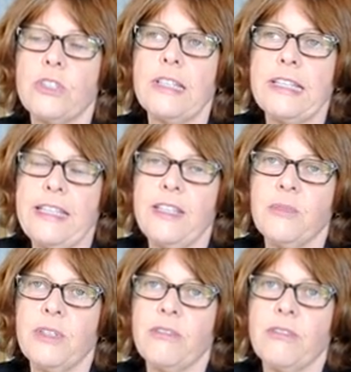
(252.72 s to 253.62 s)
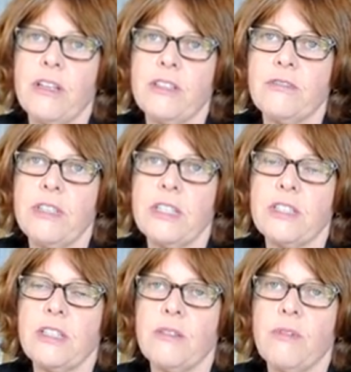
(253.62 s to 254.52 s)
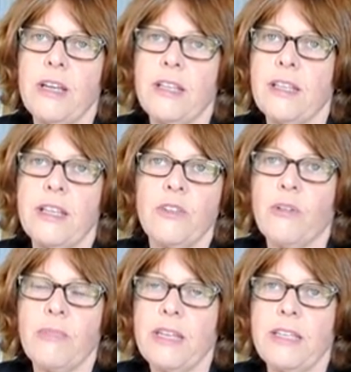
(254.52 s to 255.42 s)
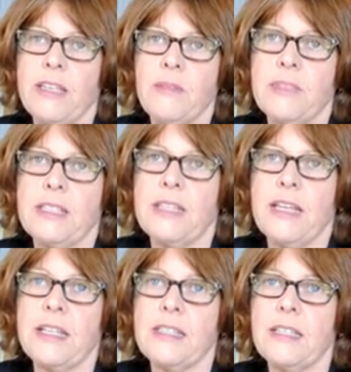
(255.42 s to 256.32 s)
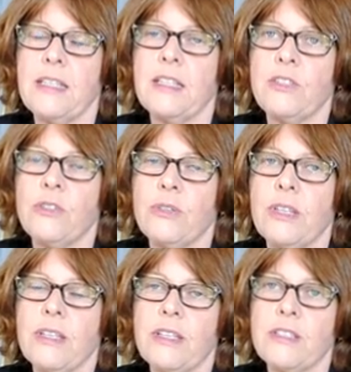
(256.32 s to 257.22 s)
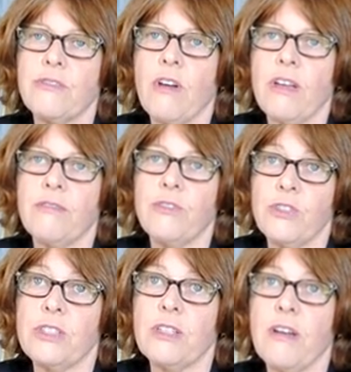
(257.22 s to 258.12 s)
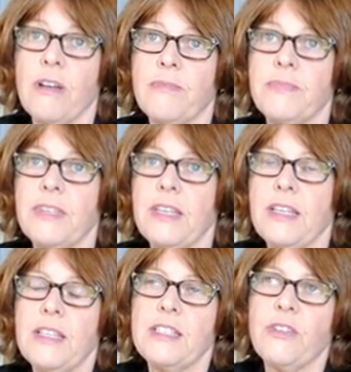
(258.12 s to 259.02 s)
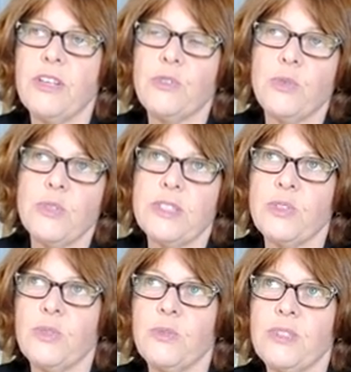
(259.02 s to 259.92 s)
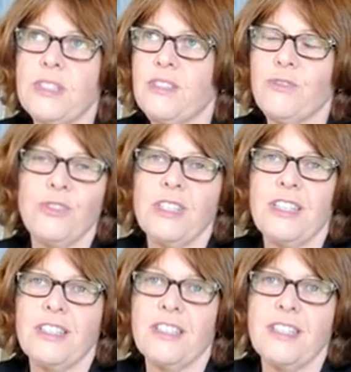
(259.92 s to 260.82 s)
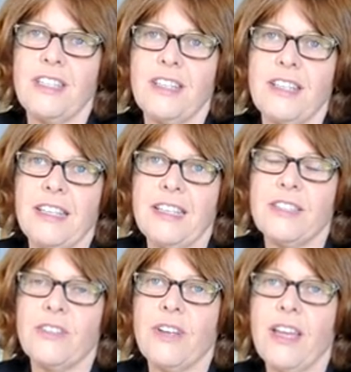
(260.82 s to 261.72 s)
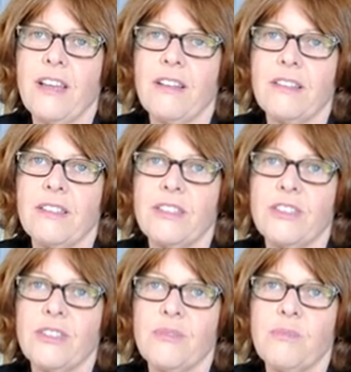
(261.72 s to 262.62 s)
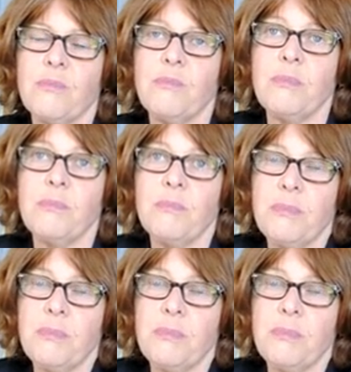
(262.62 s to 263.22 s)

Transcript: so you've got to lead them in the right direction in a way that they're not making any mistakes and that they're doing things right first time. So I taught the school just a few teaching techniques on how to